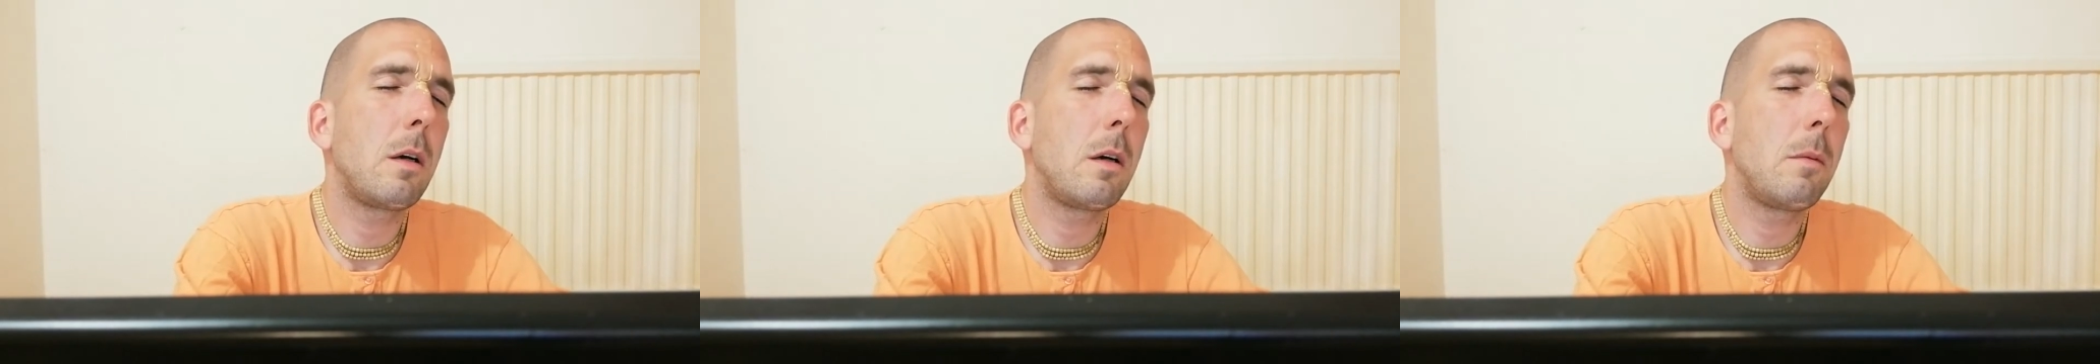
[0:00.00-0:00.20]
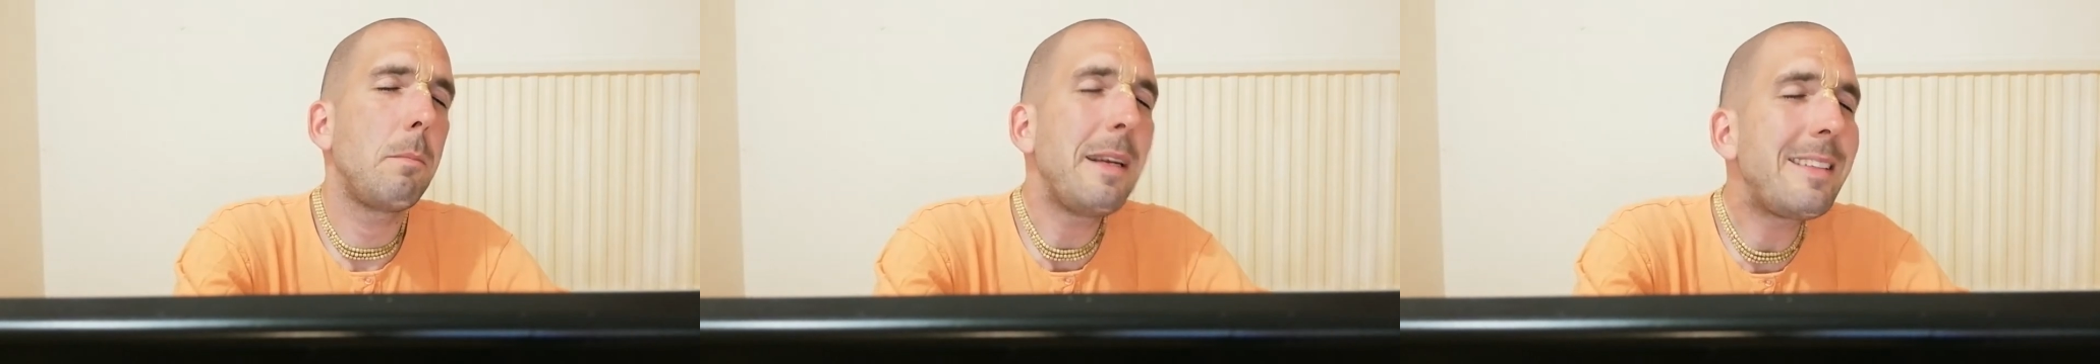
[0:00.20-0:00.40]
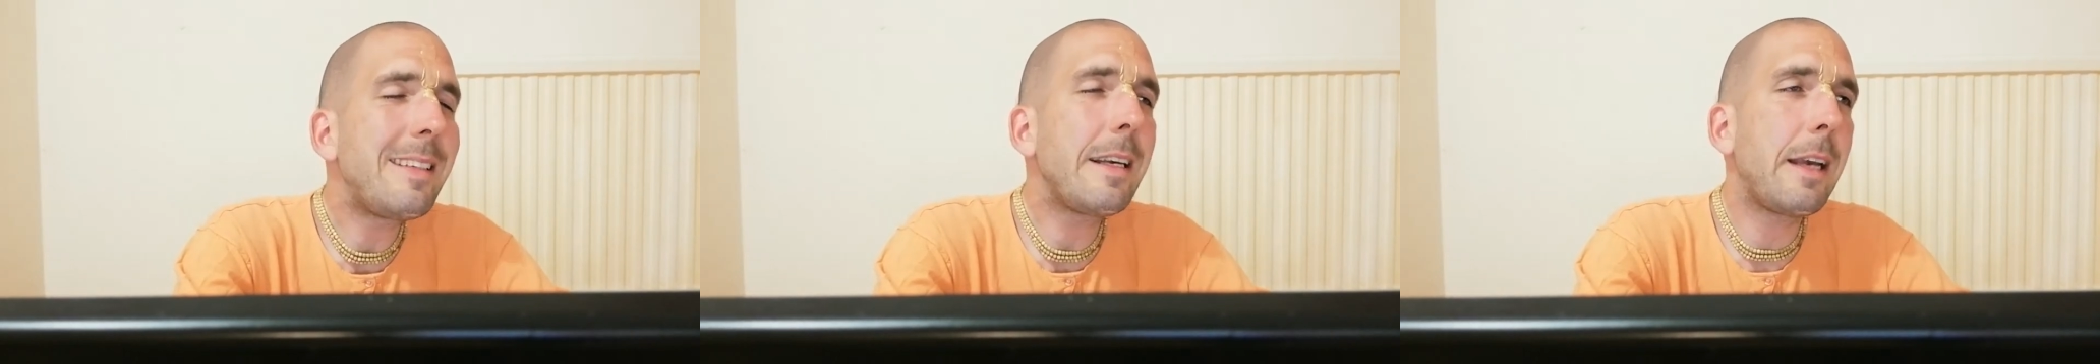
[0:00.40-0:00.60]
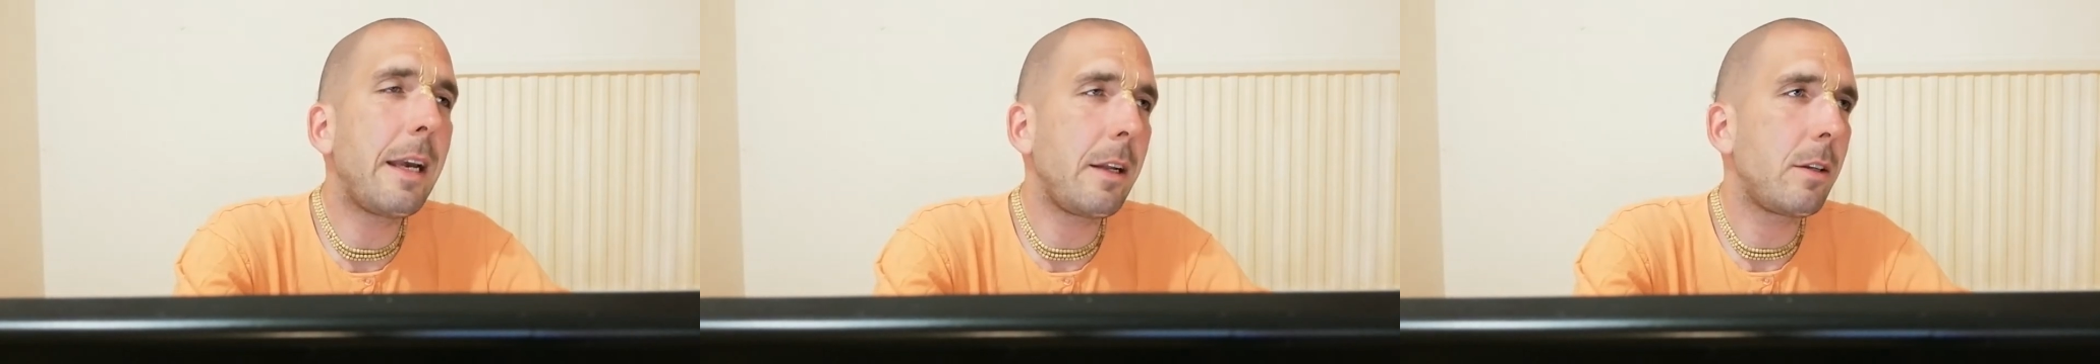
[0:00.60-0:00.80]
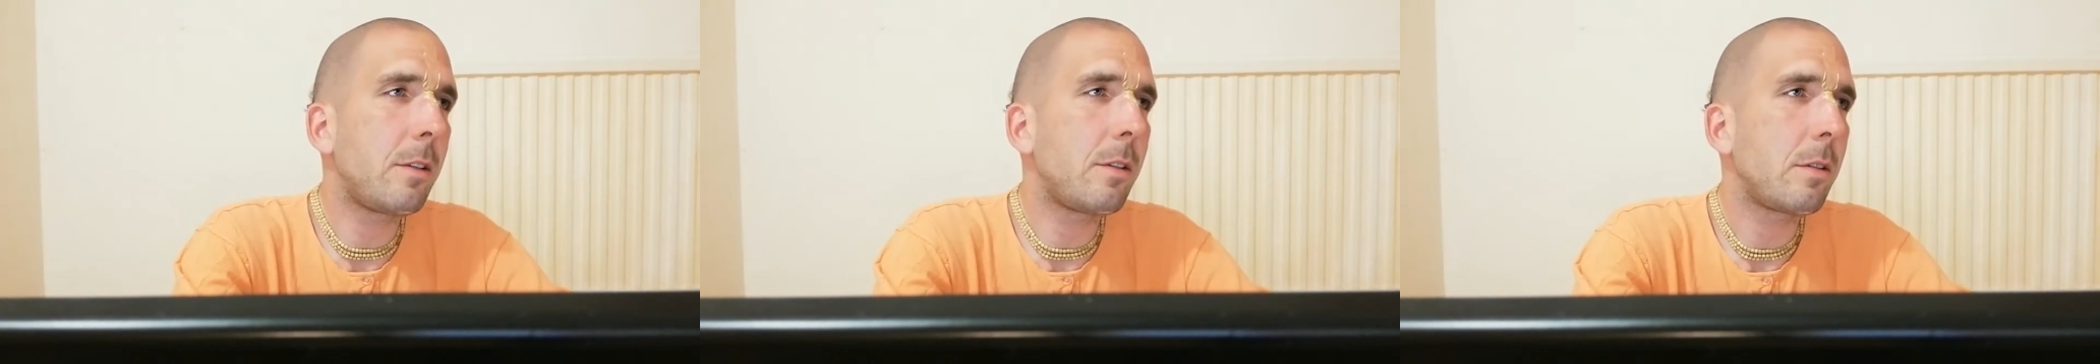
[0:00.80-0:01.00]

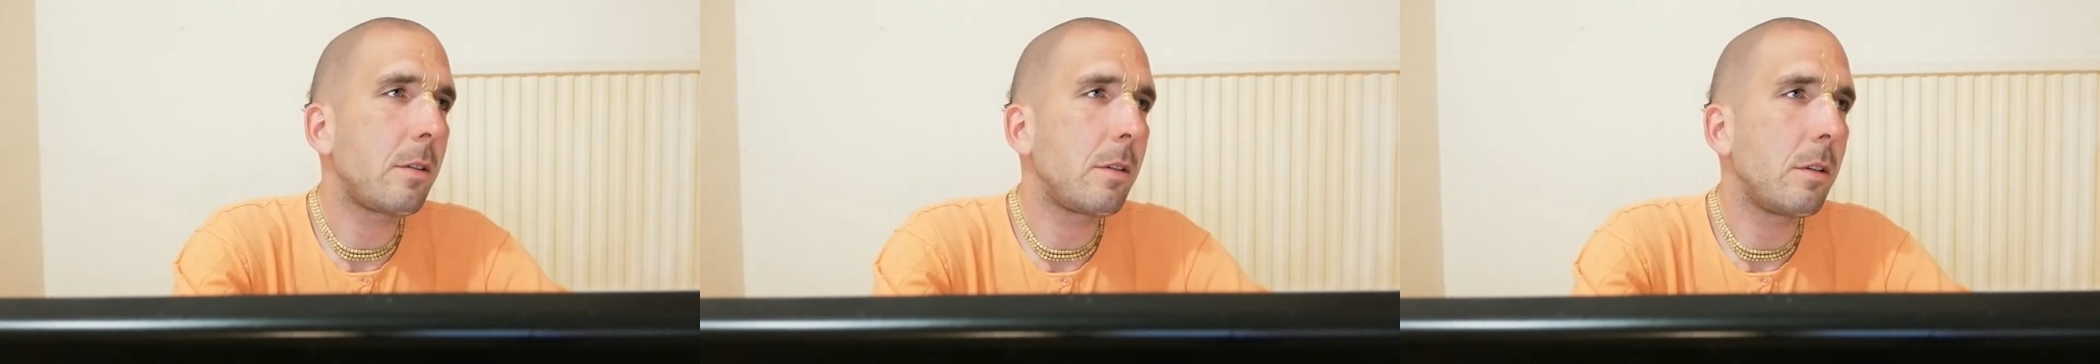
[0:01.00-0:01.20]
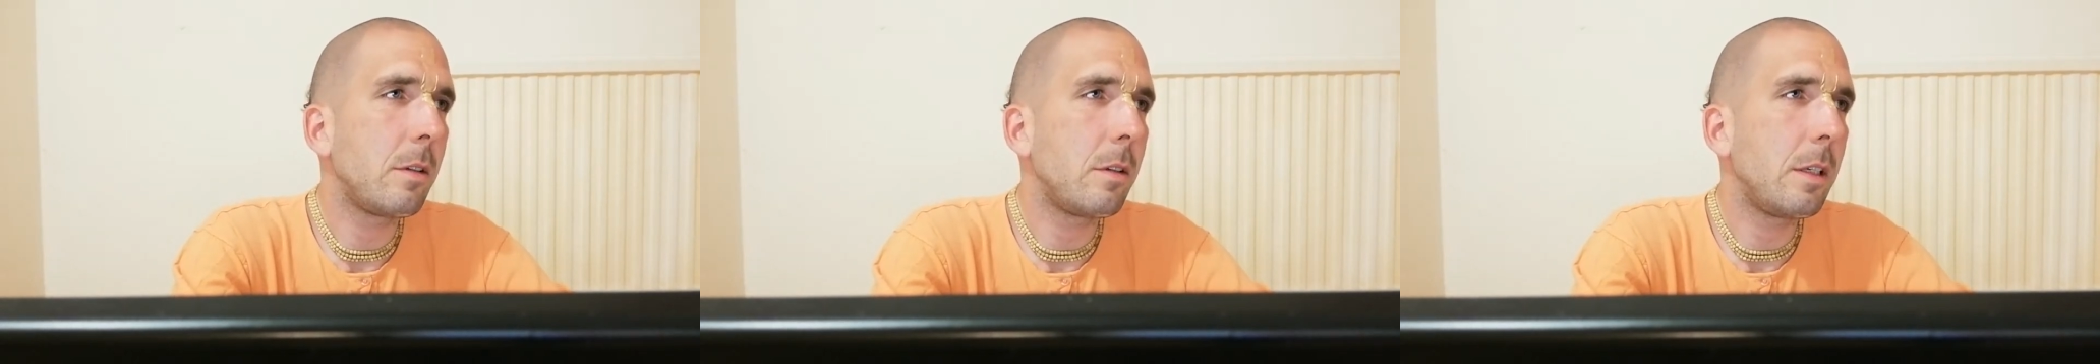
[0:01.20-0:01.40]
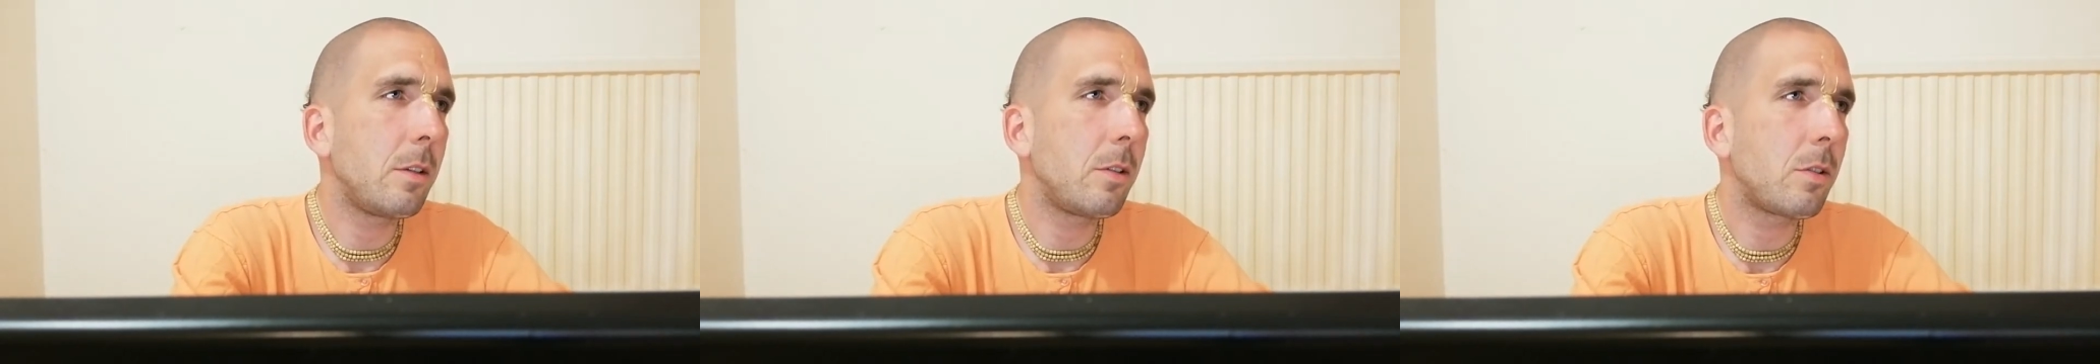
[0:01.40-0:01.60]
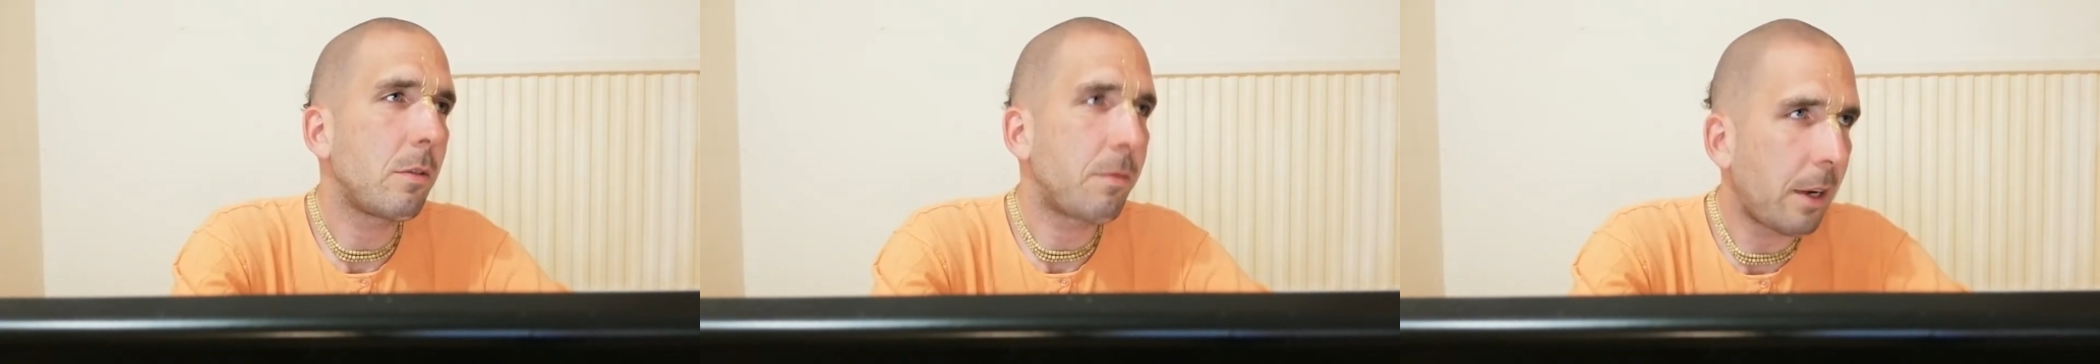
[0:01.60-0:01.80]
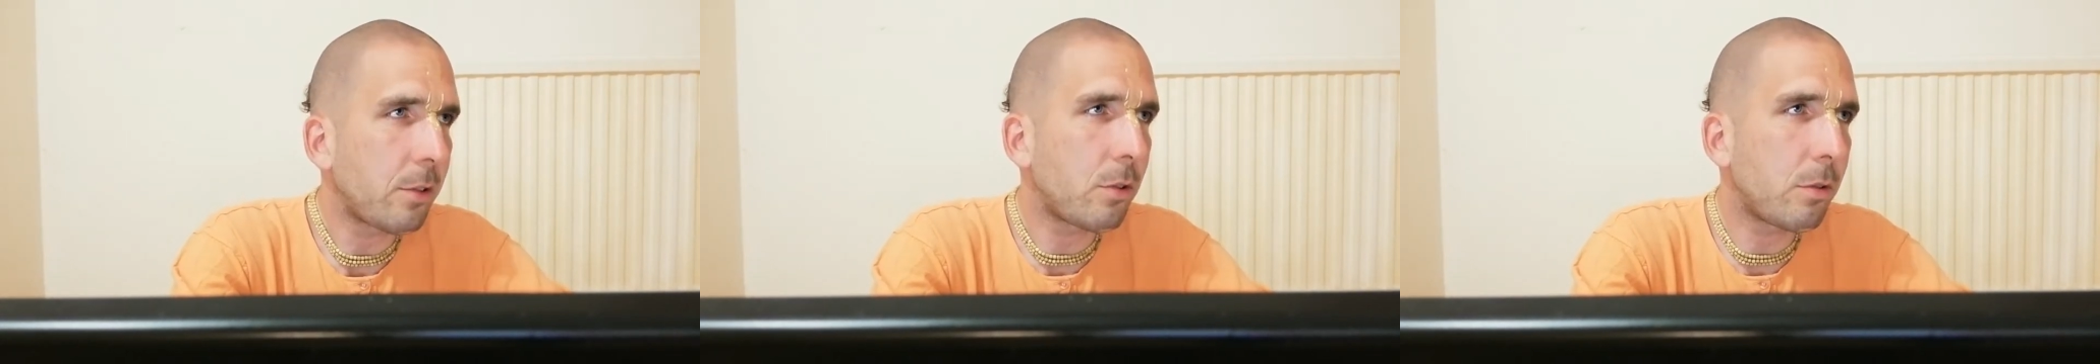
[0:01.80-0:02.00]
mitigate this
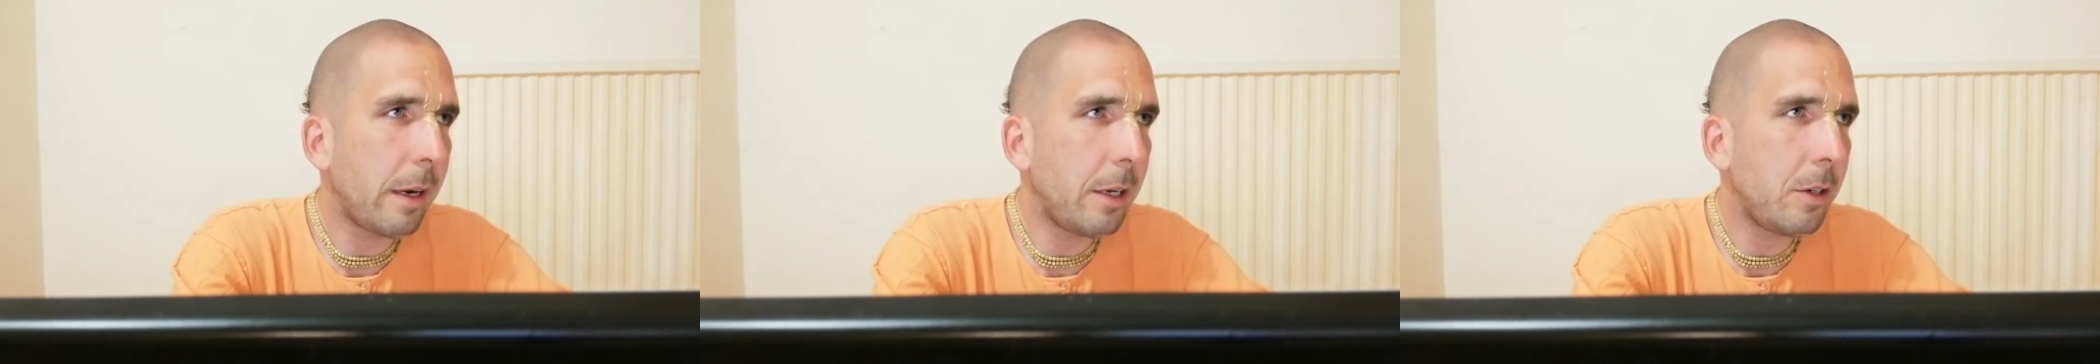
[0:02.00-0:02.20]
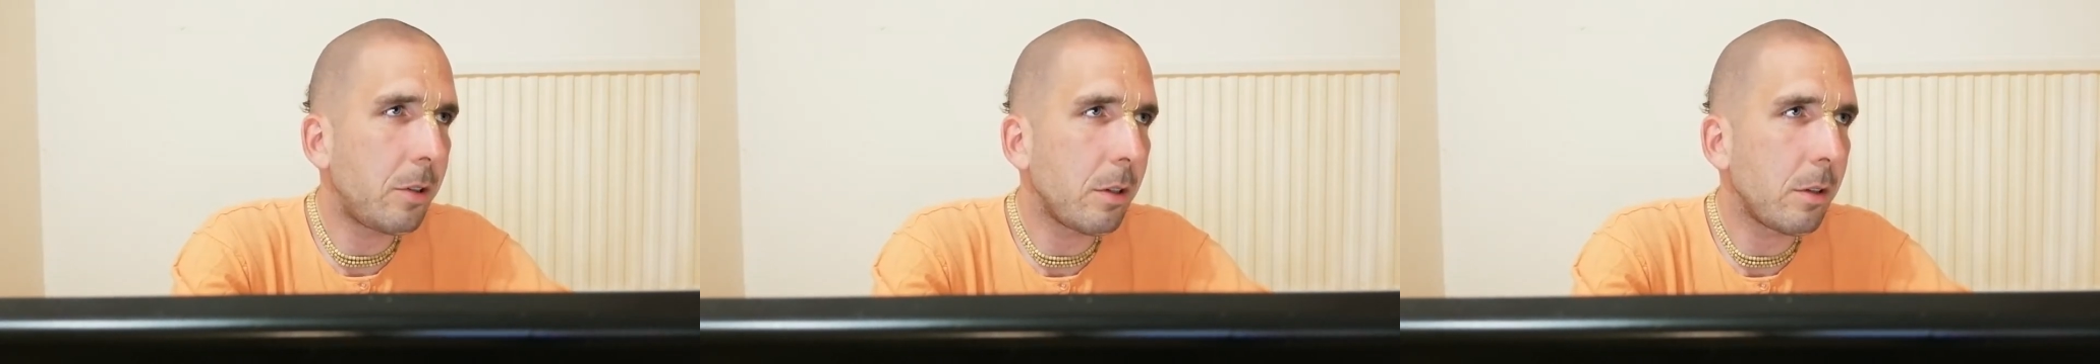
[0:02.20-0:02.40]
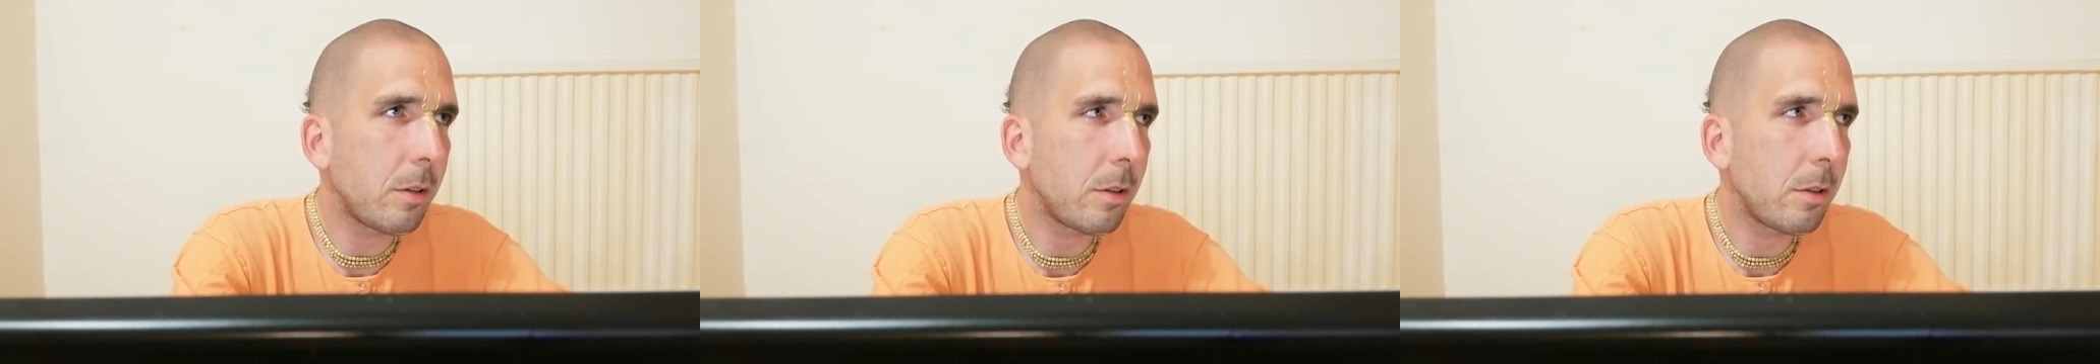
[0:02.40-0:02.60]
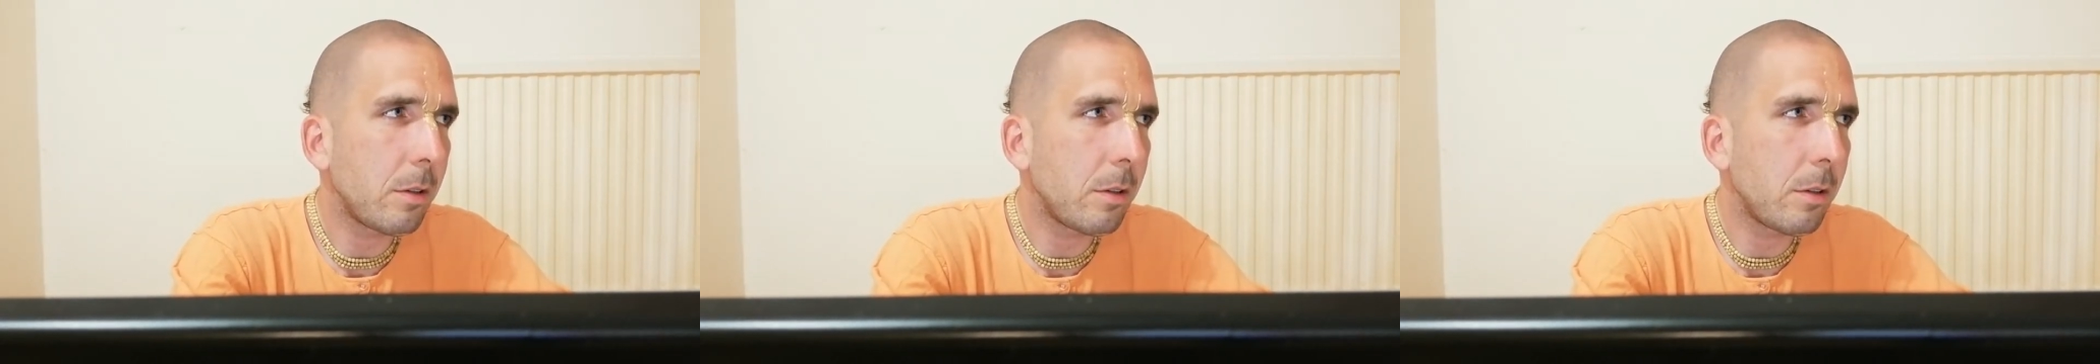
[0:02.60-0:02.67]
frustration.